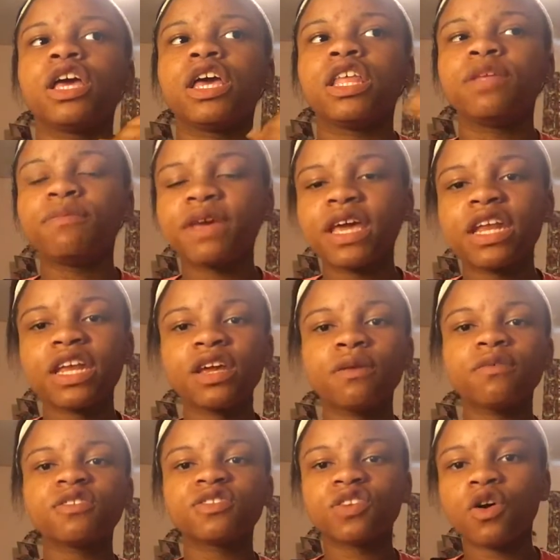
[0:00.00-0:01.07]
in the
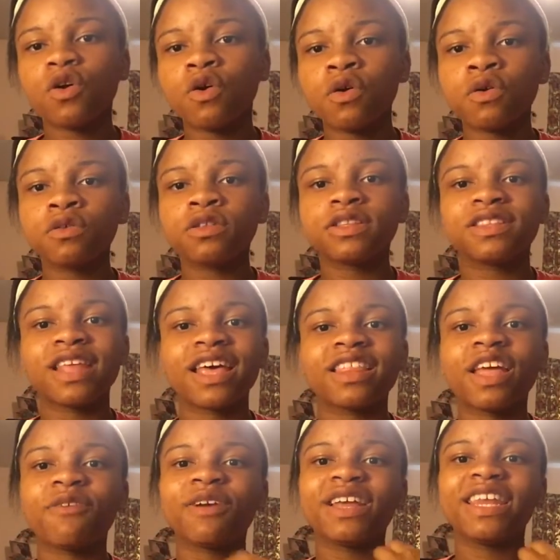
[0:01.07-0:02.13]
beginning told that
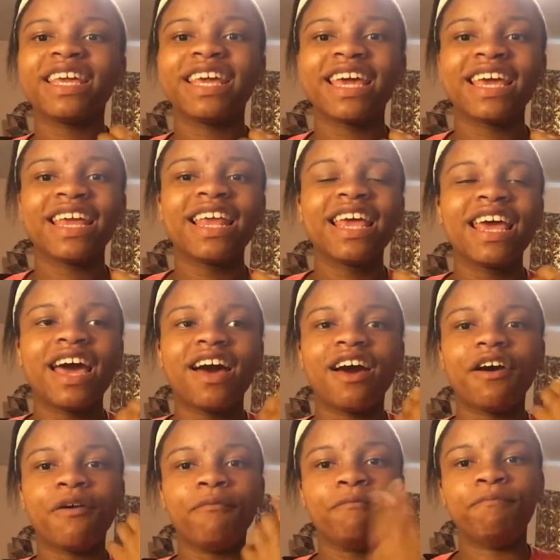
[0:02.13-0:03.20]
they were going to get
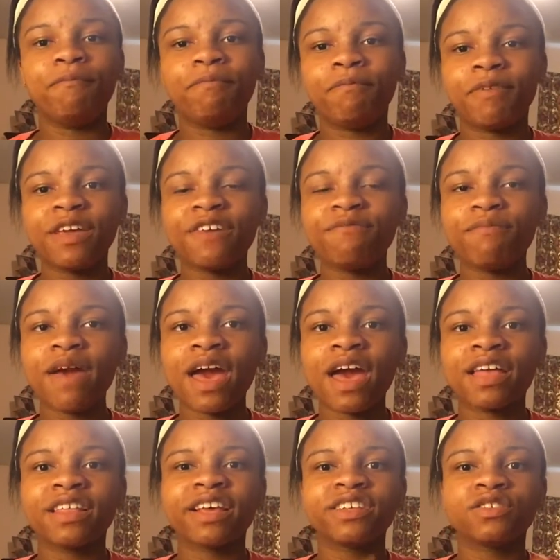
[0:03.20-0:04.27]
a gift
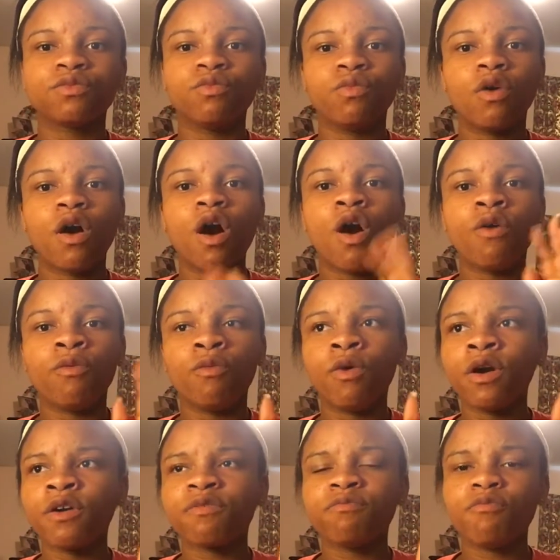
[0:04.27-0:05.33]
bag that's
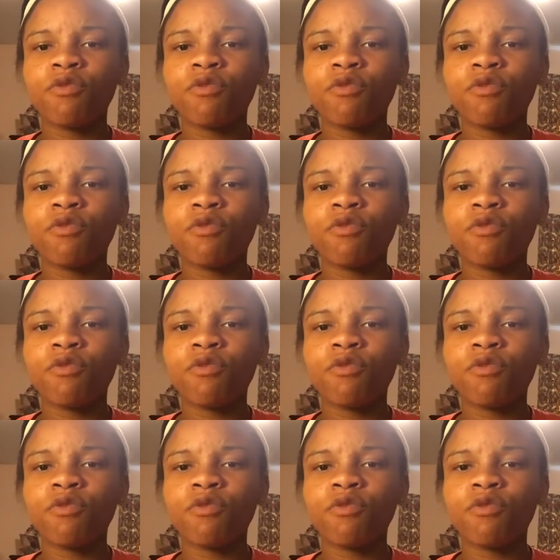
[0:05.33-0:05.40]
worth